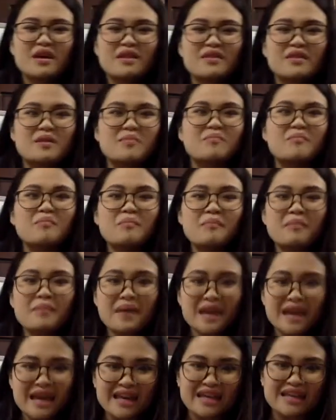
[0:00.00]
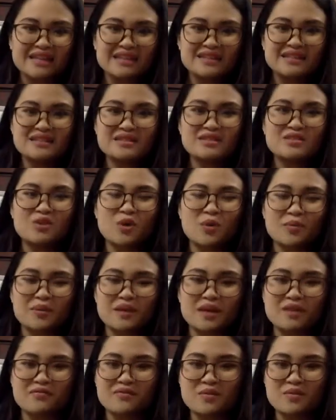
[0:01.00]
the main
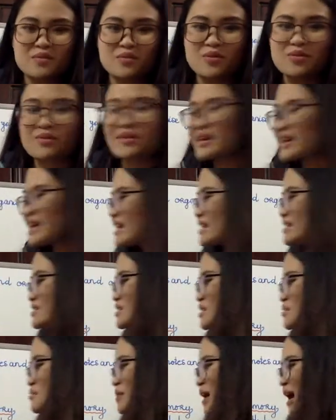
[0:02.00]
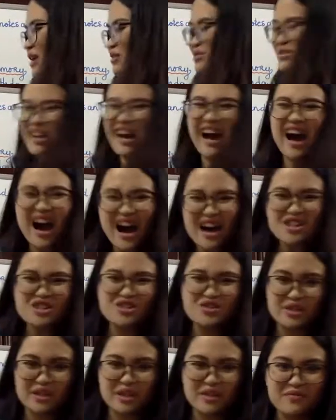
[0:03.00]
topic of the book is about the
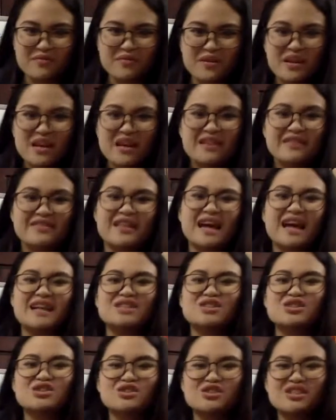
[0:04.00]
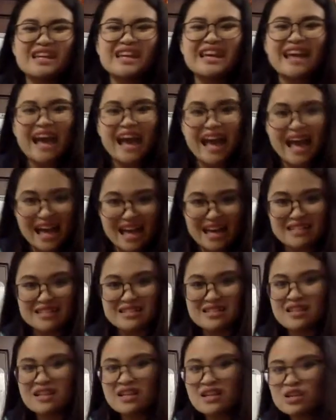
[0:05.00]
hardship that she had
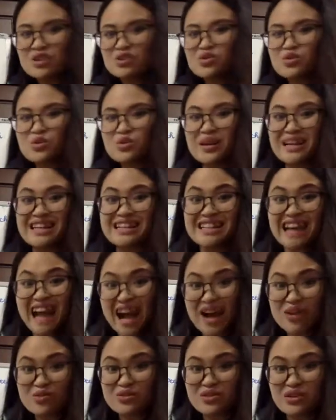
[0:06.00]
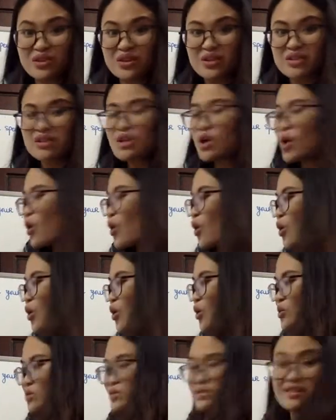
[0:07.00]
to encounter
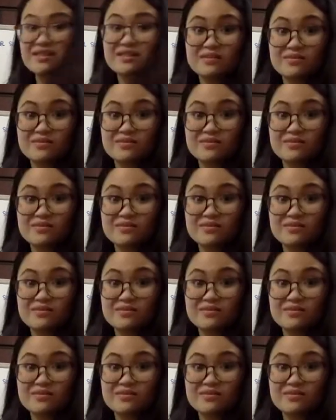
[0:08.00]
all